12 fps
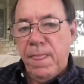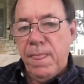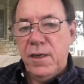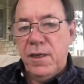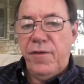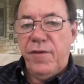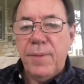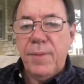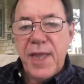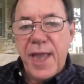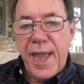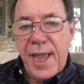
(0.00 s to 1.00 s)

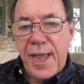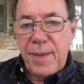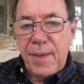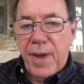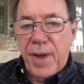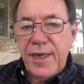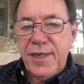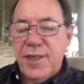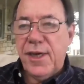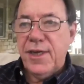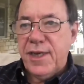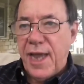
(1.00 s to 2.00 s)
develops antibodies
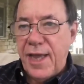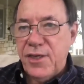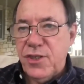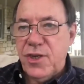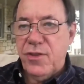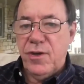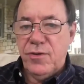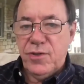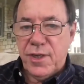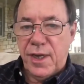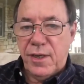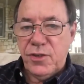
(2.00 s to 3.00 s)
that attach to
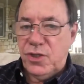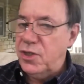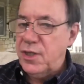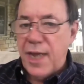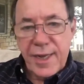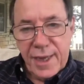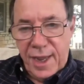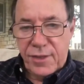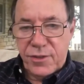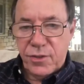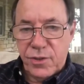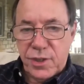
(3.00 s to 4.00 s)
those cells, just like
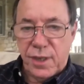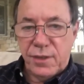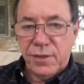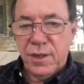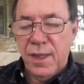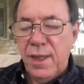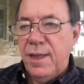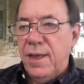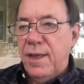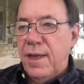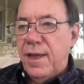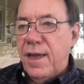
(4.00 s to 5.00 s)
cancer cells,
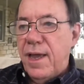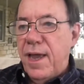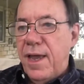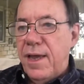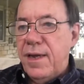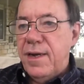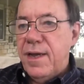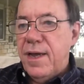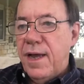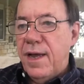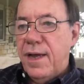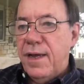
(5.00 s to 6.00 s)
and
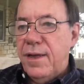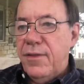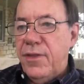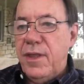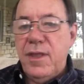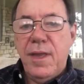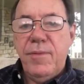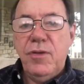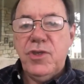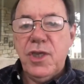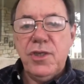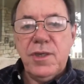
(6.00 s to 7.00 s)
uh, then the immune
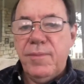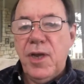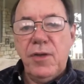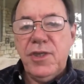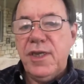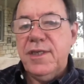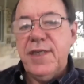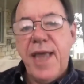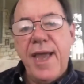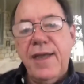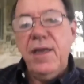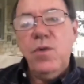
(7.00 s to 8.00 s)
system knows
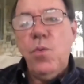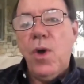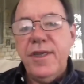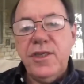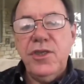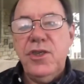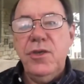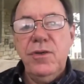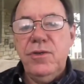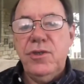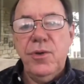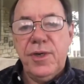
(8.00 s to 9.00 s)
exactly what to
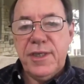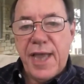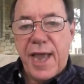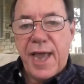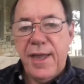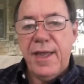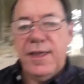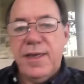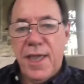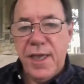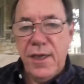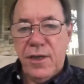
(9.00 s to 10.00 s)
do to attack and
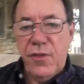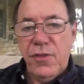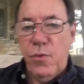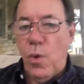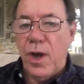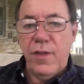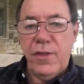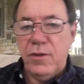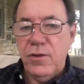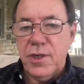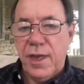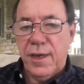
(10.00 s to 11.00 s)
kill one of
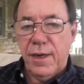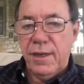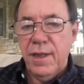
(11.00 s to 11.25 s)
those little